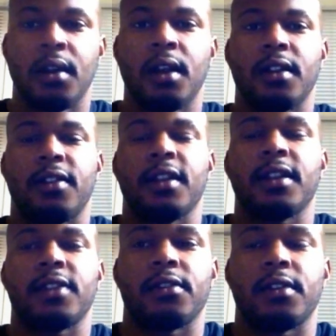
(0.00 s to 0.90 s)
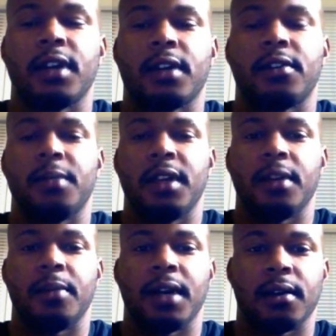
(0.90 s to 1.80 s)
The thing that stood out to me
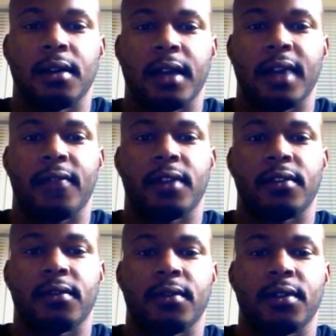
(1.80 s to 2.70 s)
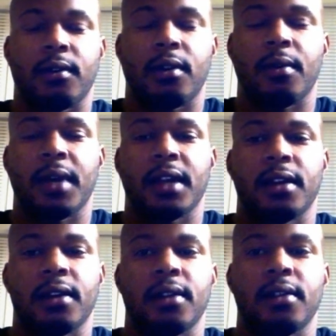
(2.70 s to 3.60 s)
about Life Lessons for a Throwaway
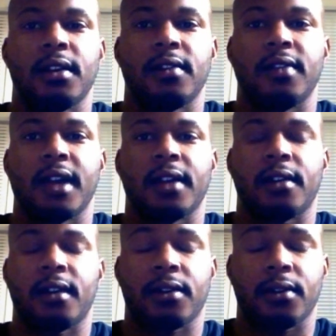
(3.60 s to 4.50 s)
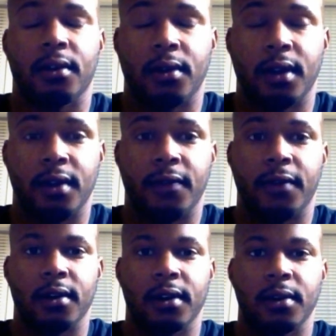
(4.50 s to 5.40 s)
Kid is that the author Cordell
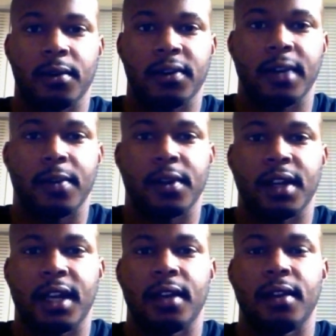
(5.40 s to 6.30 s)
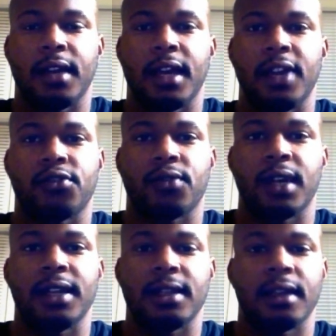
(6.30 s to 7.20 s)
Farley was able to hit a
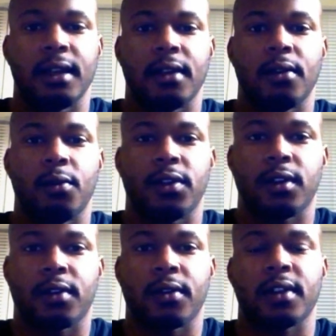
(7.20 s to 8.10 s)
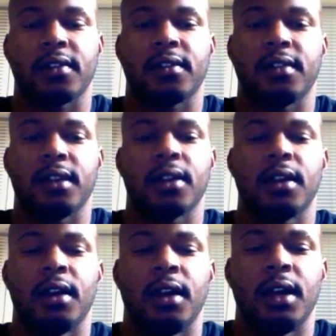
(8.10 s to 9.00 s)
straight lick with a crooked stick.
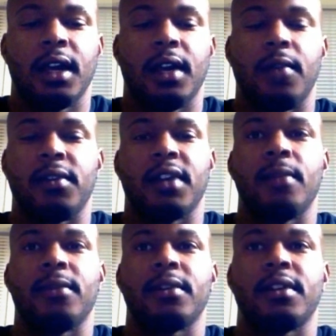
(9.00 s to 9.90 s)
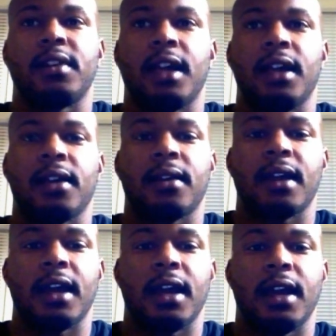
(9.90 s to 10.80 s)
He was able to take
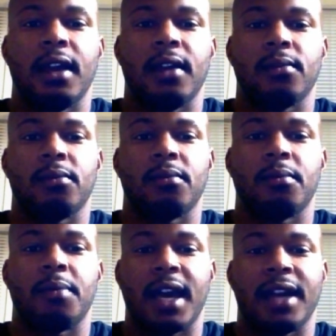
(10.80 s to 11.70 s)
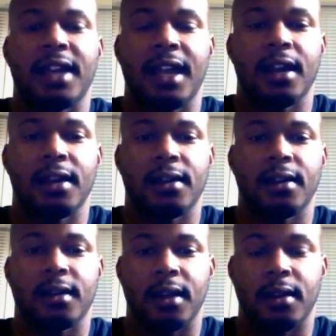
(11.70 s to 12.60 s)
a bad hand
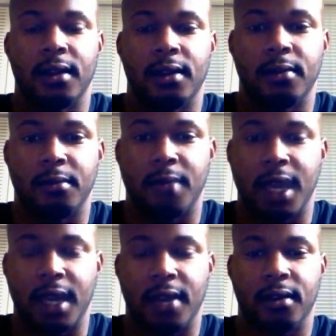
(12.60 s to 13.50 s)
and make